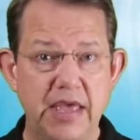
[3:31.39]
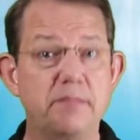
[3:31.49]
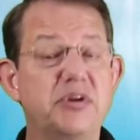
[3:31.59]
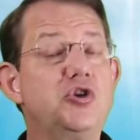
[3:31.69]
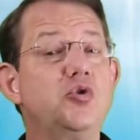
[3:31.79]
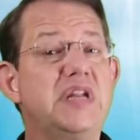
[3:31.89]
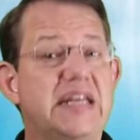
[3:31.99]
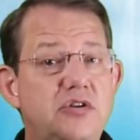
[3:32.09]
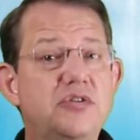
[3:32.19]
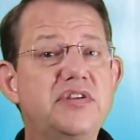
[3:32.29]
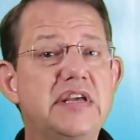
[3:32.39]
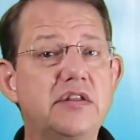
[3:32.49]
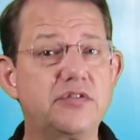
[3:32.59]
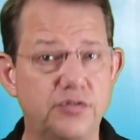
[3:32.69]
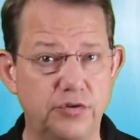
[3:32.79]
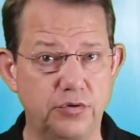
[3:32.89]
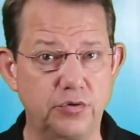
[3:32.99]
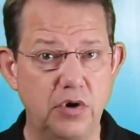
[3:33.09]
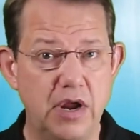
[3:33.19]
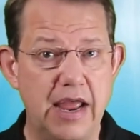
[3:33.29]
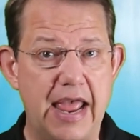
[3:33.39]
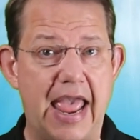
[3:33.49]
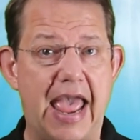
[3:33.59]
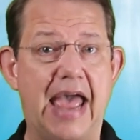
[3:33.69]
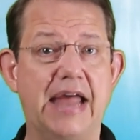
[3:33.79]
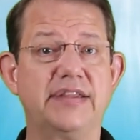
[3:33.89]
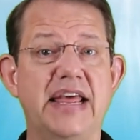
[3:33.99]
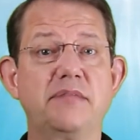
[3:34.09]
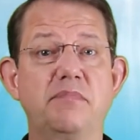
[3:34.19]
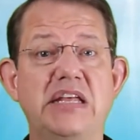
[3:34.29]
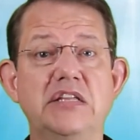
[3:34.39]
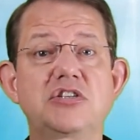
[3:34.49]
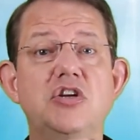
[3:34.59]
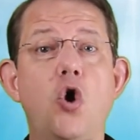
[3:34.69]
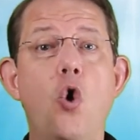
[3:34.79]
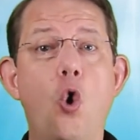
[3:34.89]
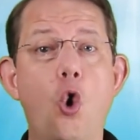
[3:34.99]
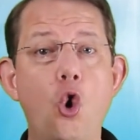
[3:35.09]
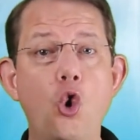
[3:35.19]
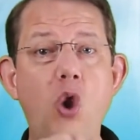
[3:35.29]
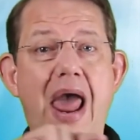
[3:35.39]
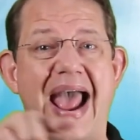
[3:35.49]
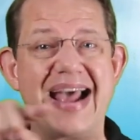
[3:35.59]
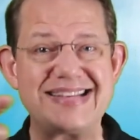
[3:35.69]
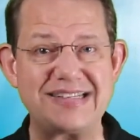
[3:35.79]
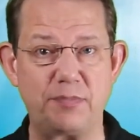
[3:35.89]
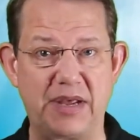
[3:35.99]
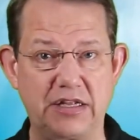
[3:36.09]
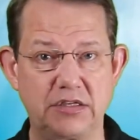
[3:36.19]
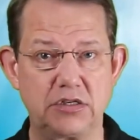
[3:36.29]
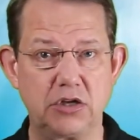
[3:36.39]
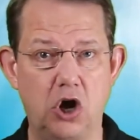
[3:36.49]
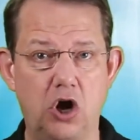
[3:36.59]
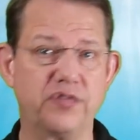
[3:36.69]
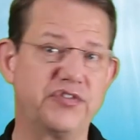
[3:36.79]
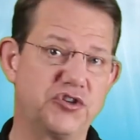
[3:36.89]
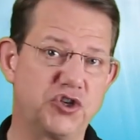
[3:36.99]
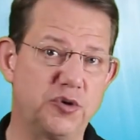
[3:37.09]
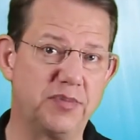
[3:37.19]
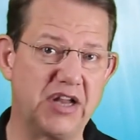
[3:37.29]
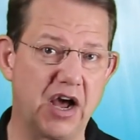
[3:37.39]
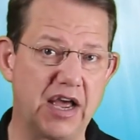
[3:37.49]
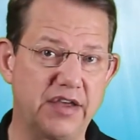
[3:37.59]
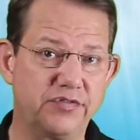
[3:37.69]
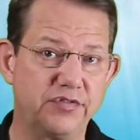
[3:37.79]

But you need to think it through, and that means all aspects of the scuba dive,